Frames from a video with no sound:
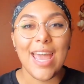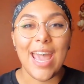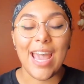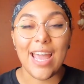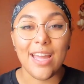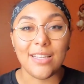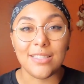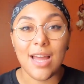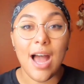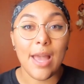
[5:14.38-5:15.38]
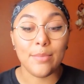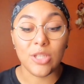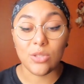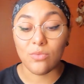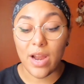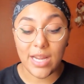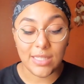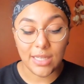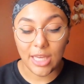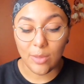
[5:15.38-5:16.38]
and I'm just ready
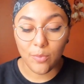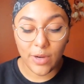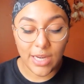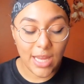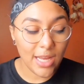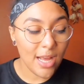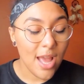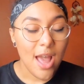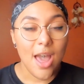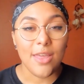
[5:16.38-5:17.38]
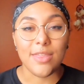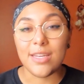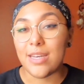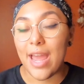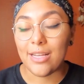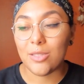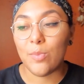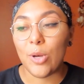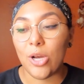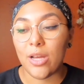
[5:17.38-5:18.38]
to keep reading. The next
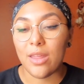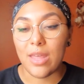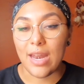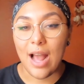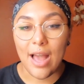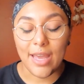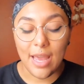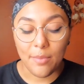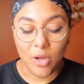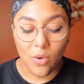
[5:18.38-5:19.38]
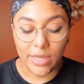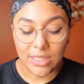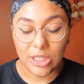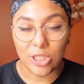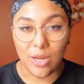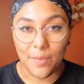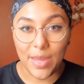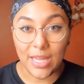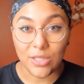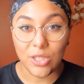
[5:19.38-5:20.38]
book that I am going to jump
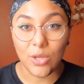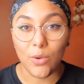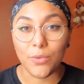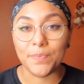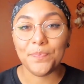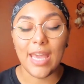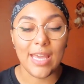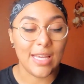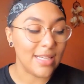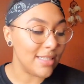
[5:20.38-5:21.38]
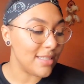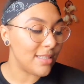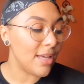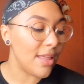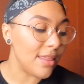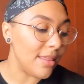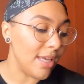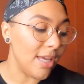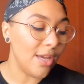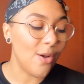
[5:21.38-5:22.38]
into is
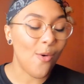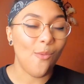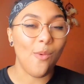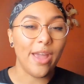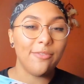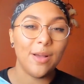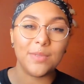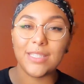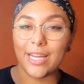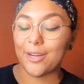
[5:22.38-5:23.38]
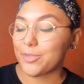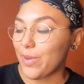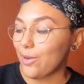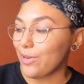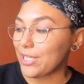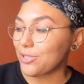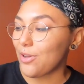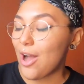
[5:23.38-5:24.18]
The Wife Upstairs by Rachel